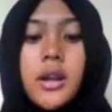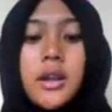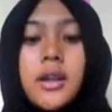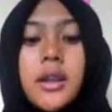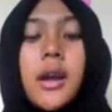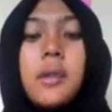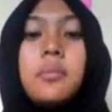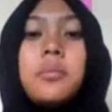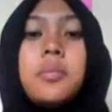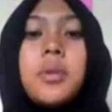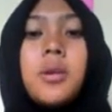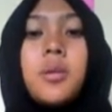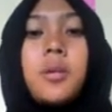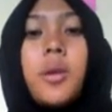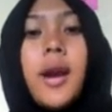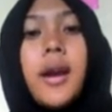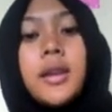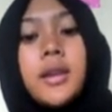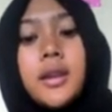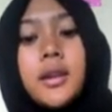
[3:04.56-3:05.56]
It can be
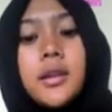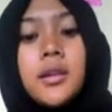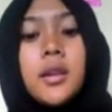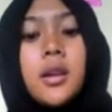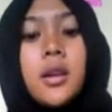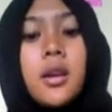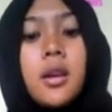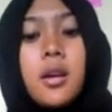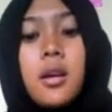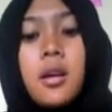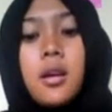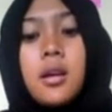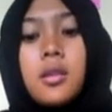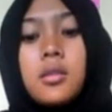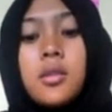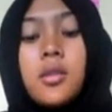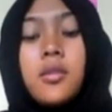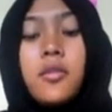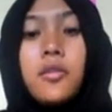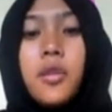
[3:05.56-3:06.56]
written,
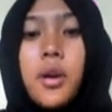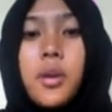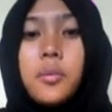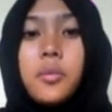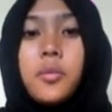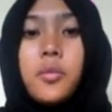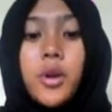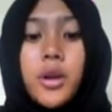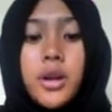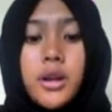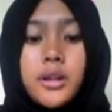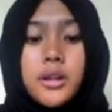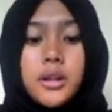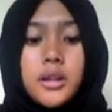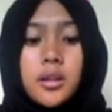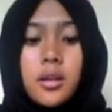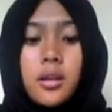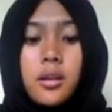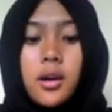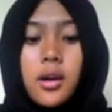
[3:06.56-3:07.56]
the form
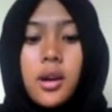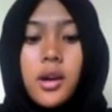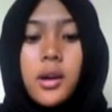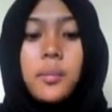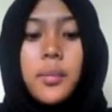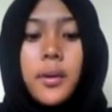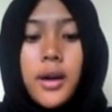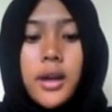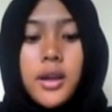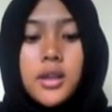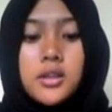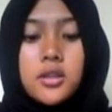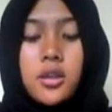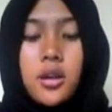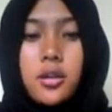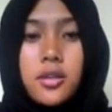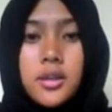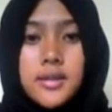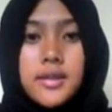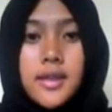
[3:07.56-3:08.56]
words, a phrase
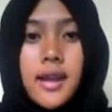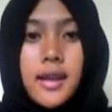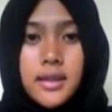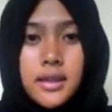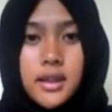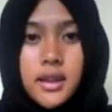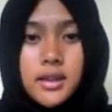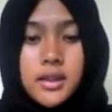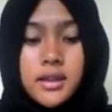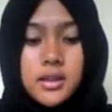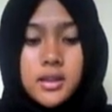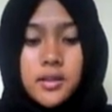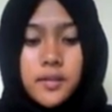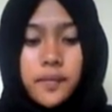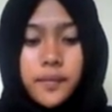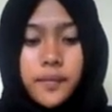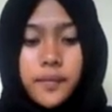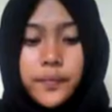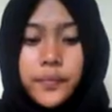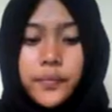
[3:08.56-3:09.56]
or a sentence.
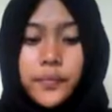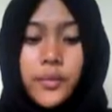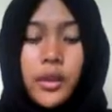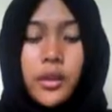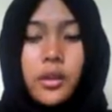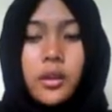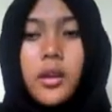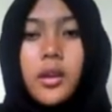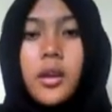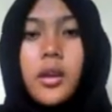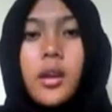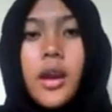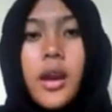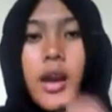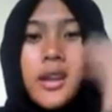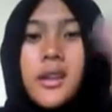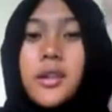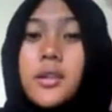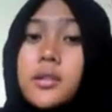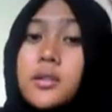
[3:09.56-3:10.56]

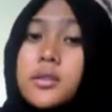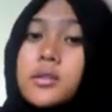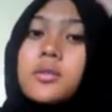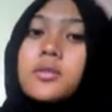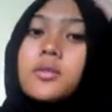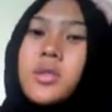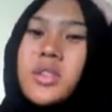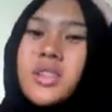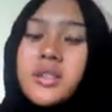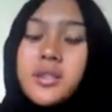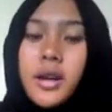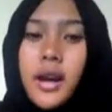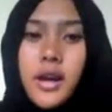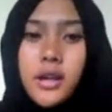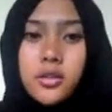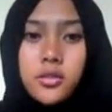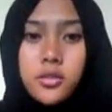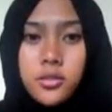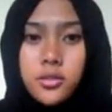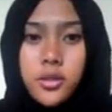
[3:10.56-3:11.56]
And we try
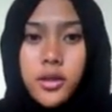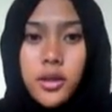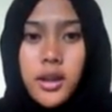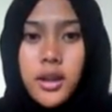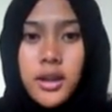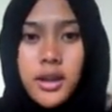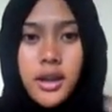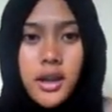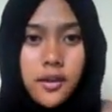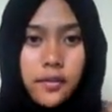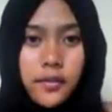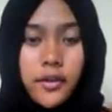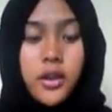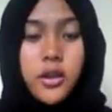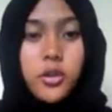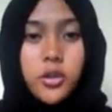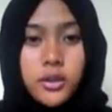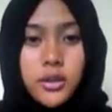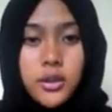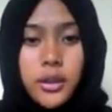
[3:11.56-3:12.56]
to give a
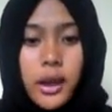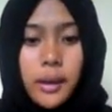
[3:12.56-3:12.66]
good